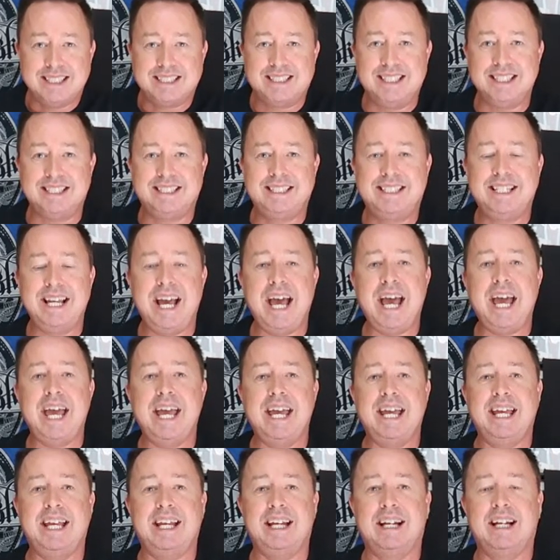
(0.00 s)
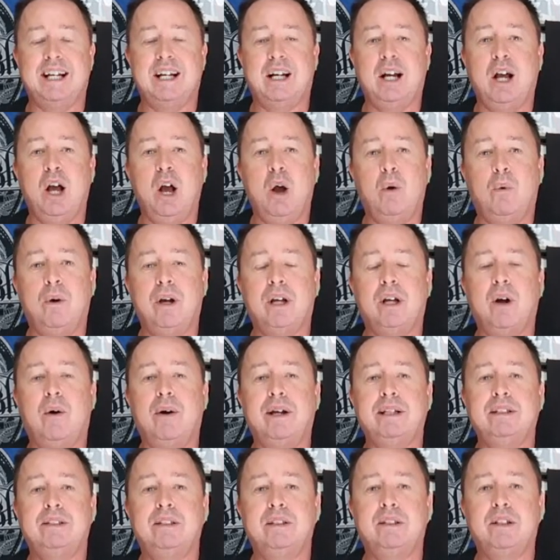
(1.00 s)
Today, we're
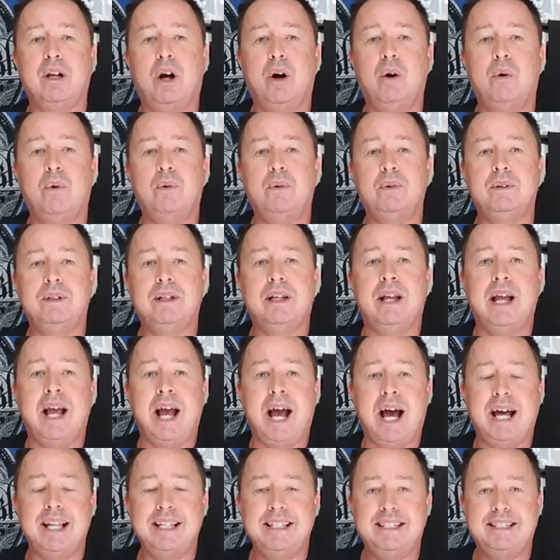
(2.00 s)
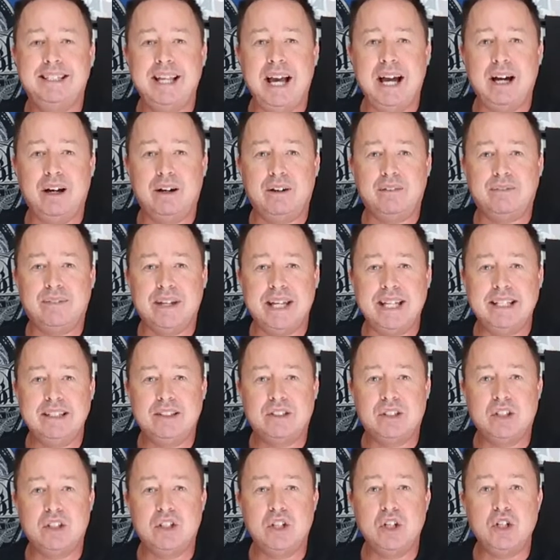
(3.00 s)
going to go and delve
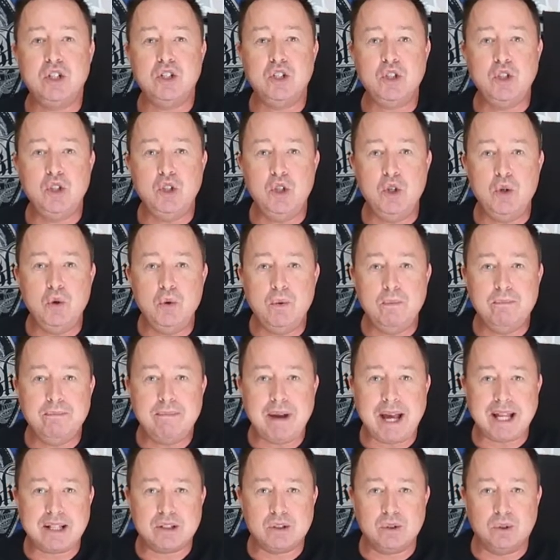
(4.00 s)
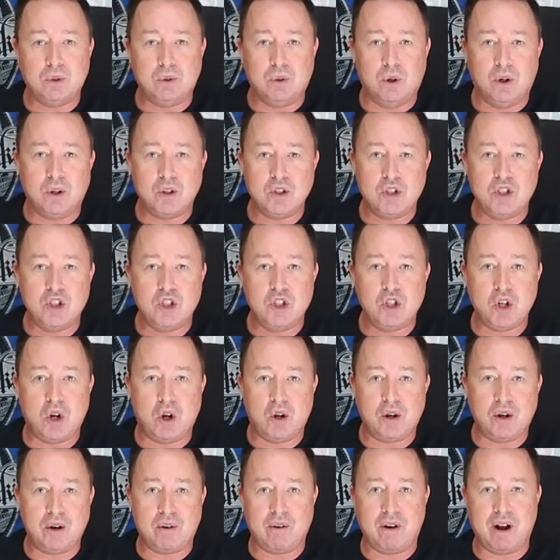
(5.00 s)
into the new metal
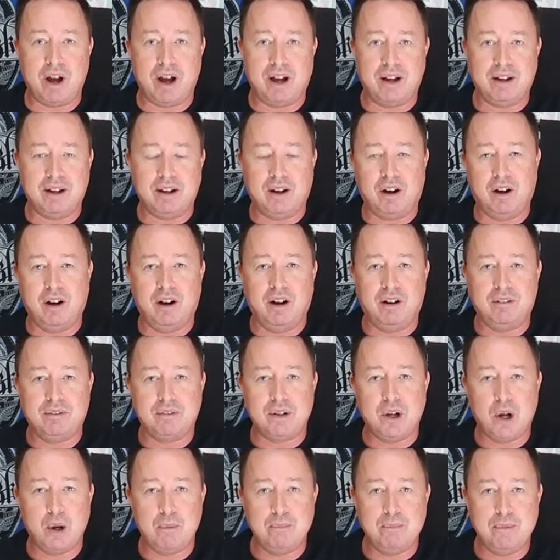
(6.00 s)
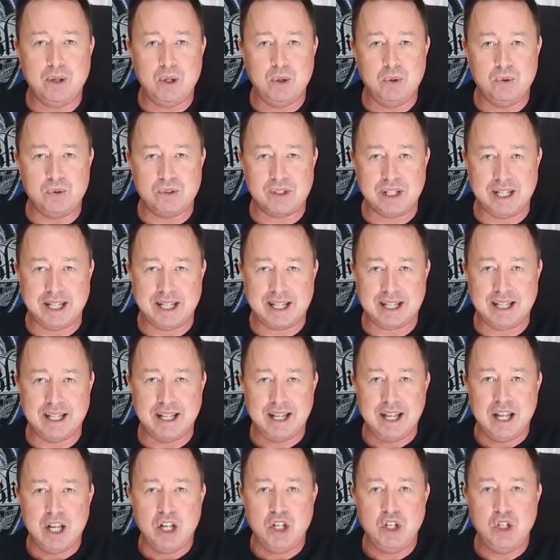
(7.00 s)
genre of music.
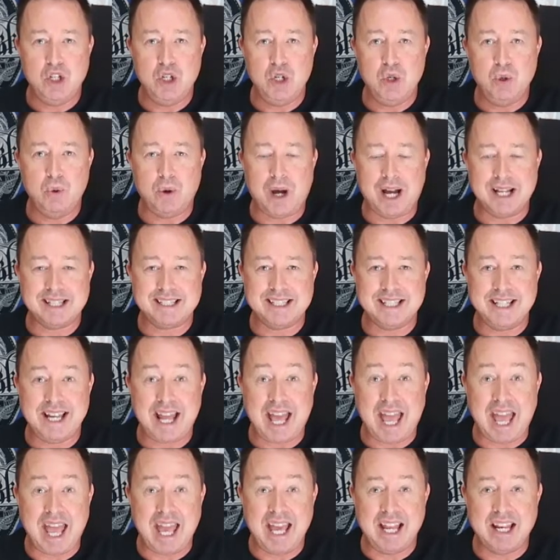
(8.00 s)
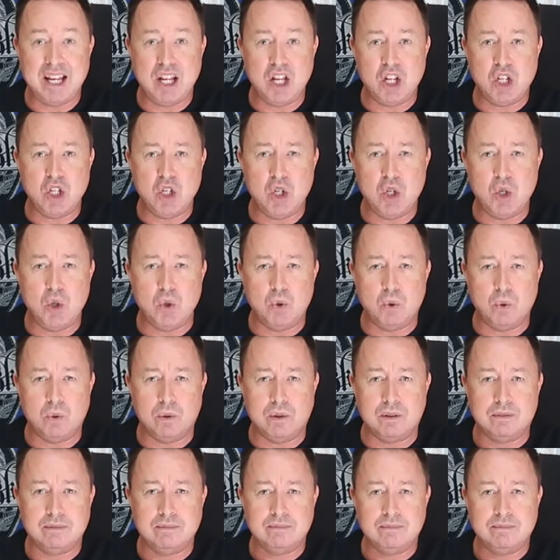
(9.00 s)
New as in
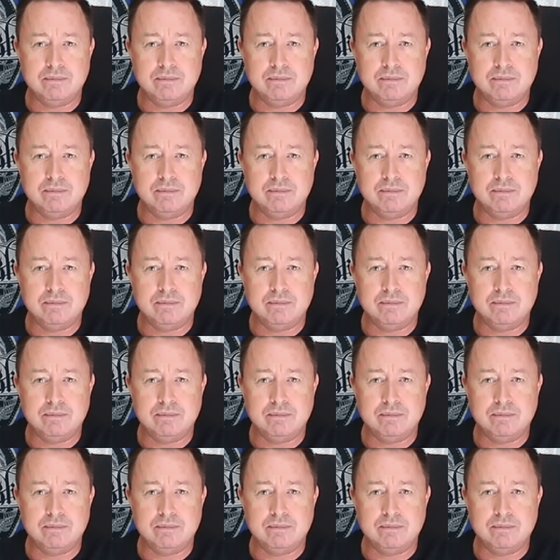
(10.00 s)
N-U.